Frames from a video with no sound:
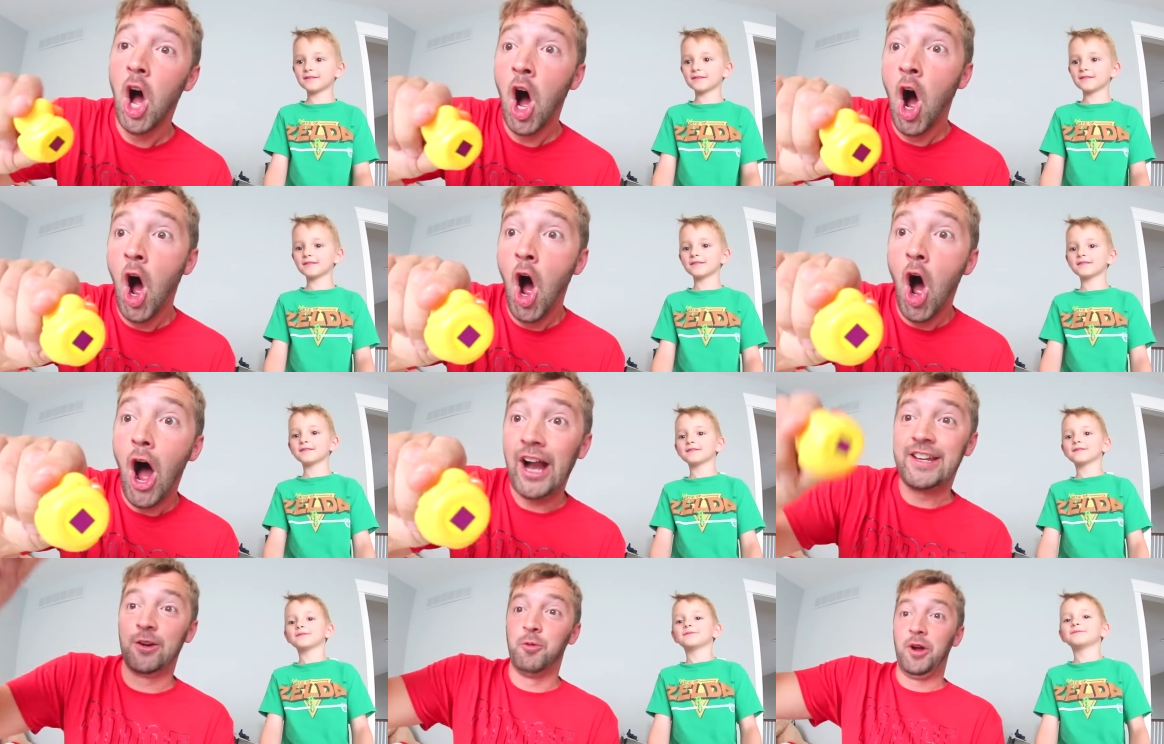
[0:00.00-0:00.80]

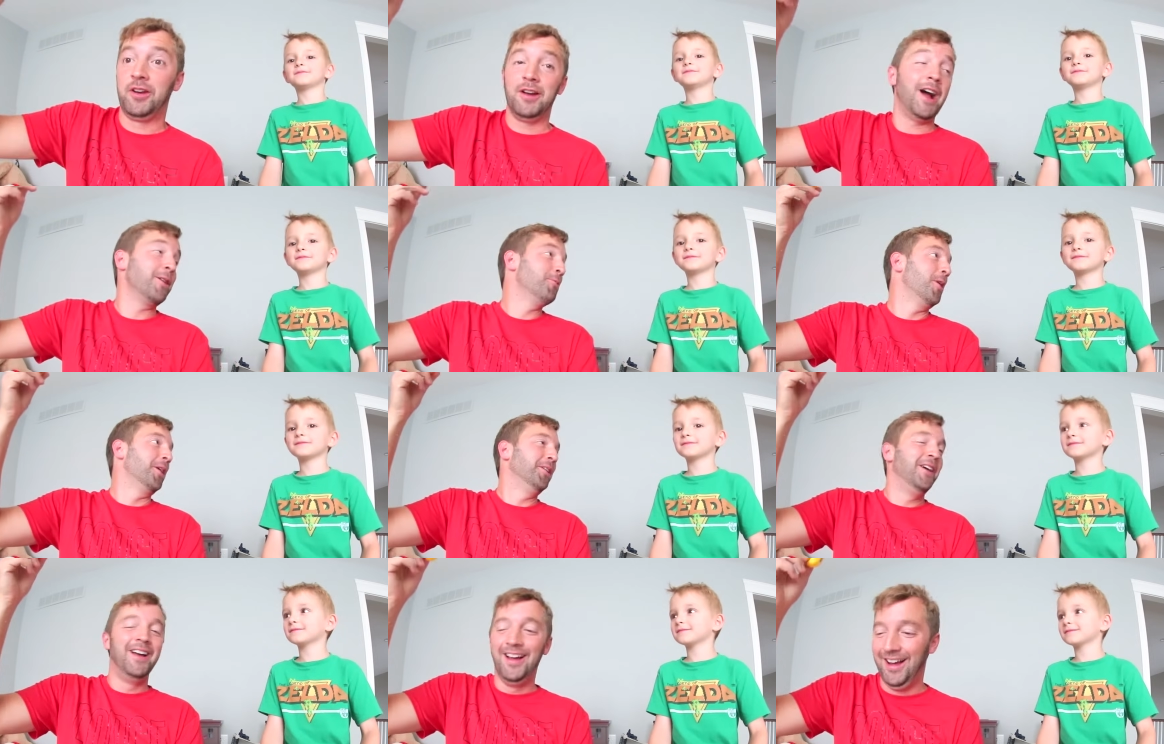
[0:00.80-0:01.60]
Speaker 1: I did win. I
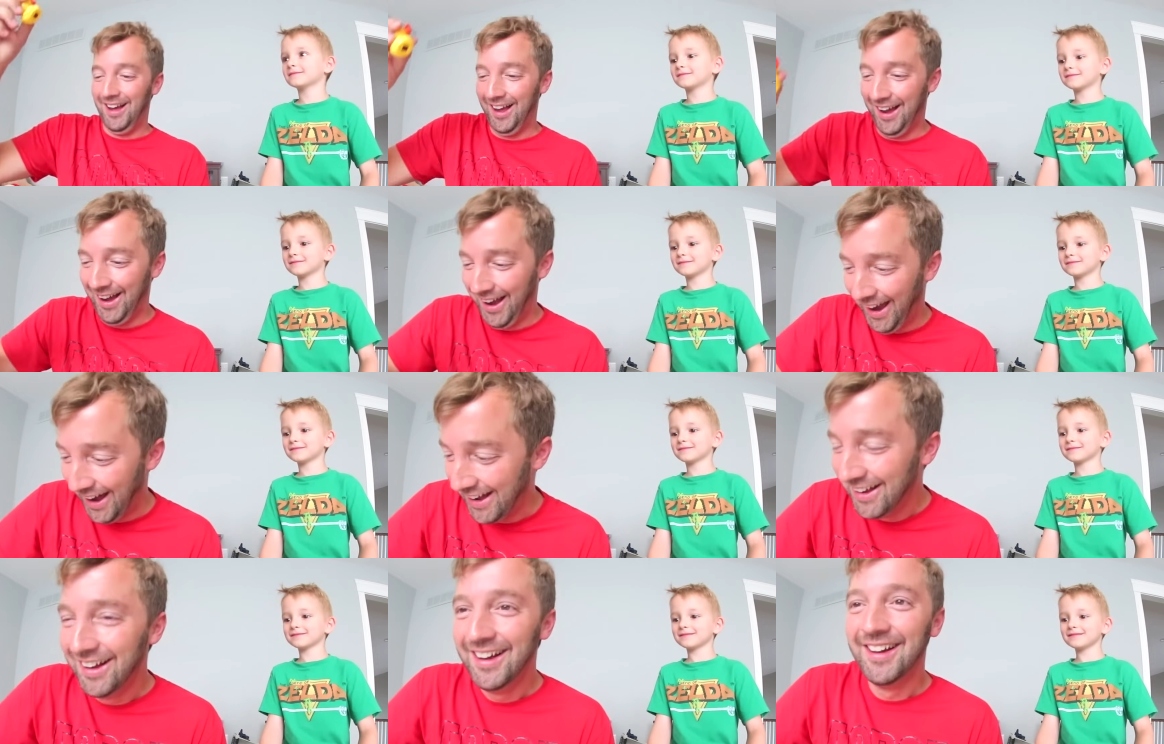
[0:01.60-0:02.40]
won.
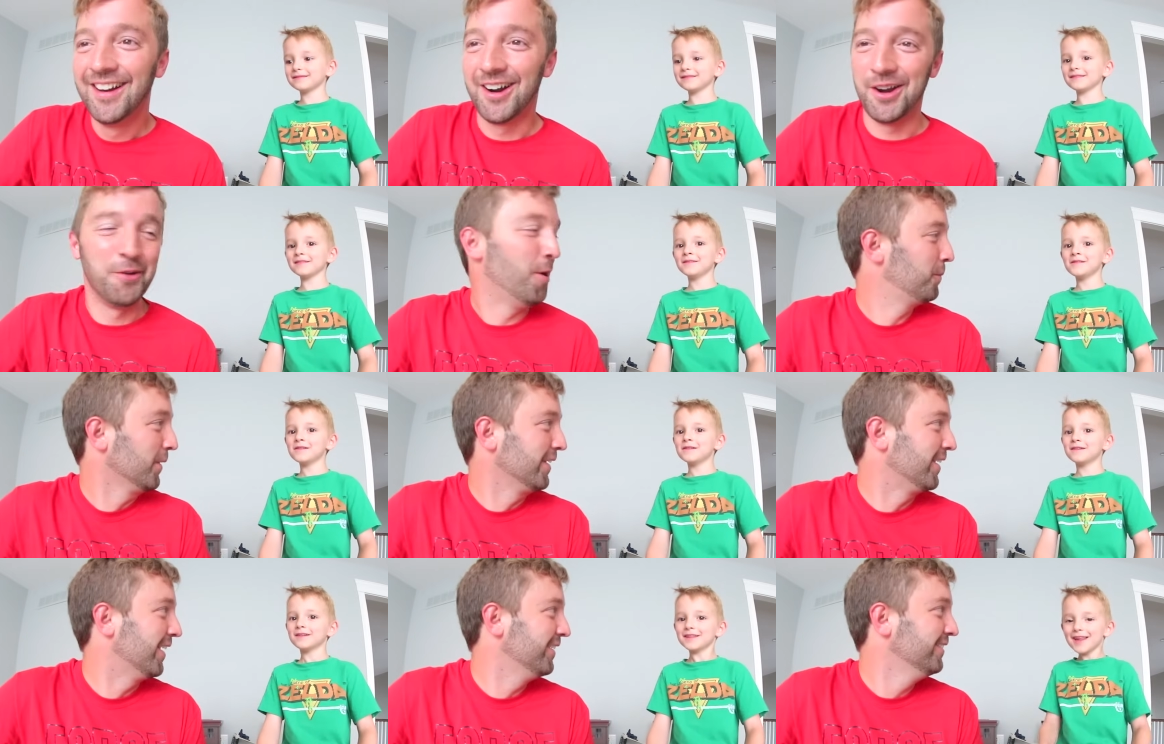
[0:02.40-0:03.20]
All right, you want
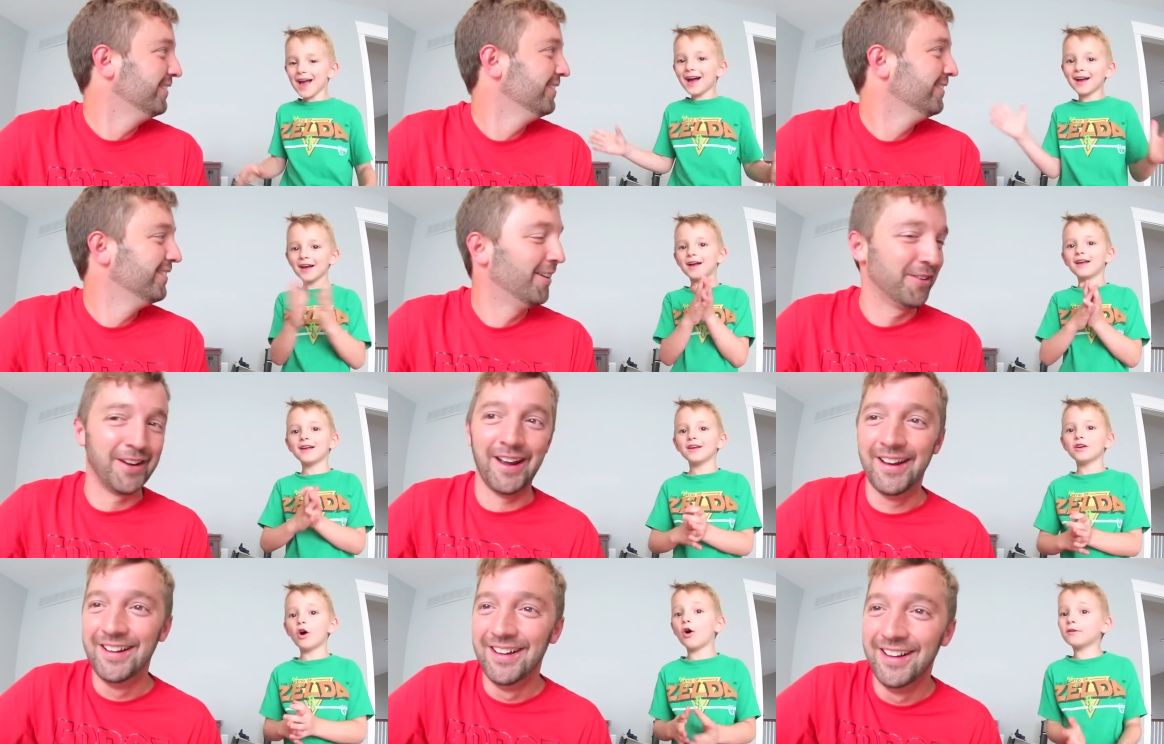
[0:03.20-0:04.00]
to play again? Yeah.
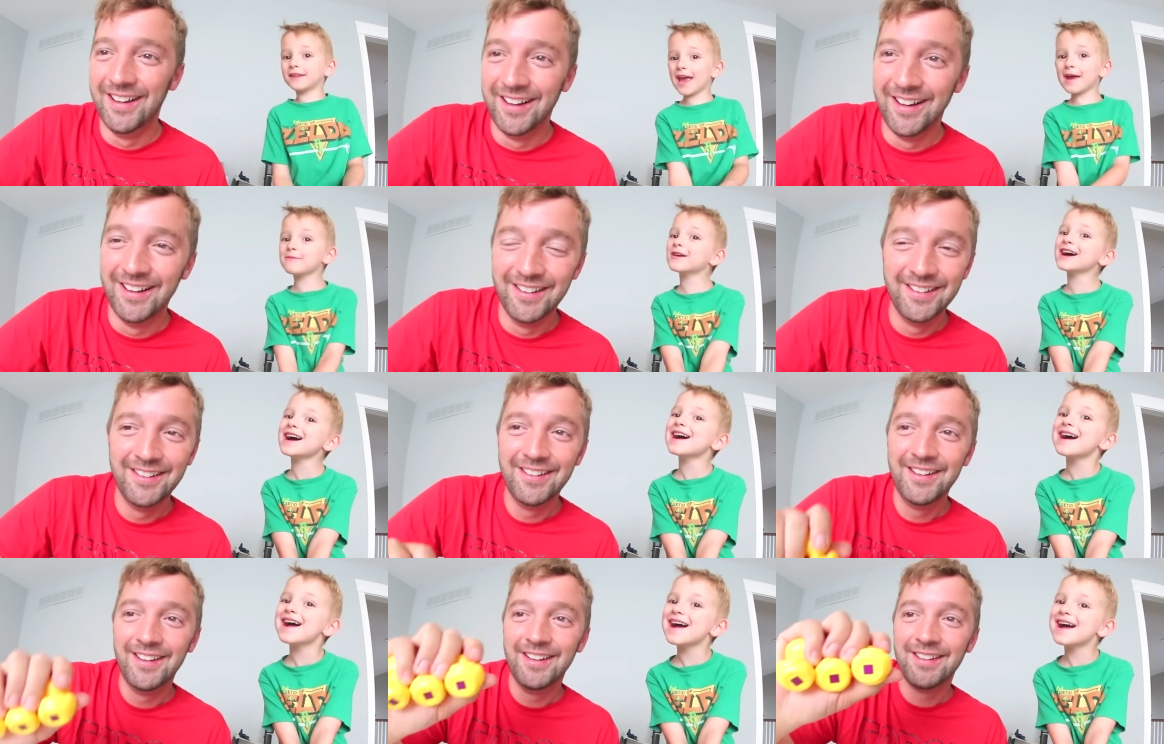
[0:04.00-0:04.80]
Okay.
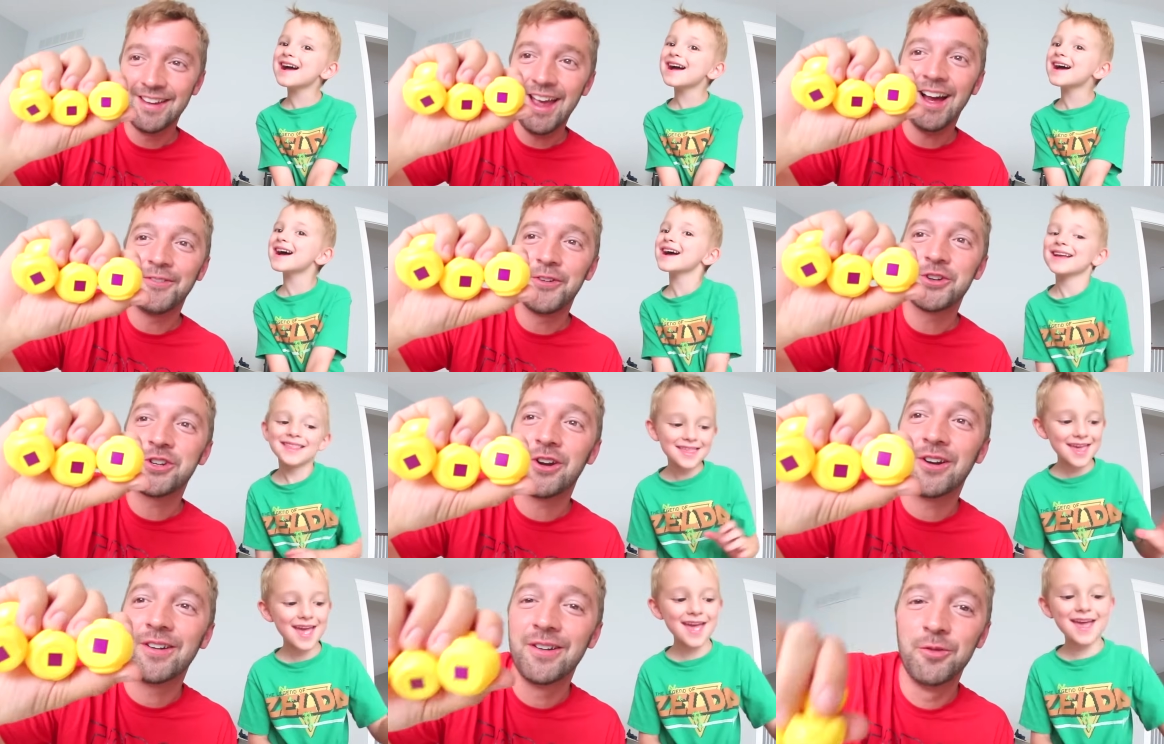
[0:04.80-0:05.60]
Yeah, for sure. Yeah.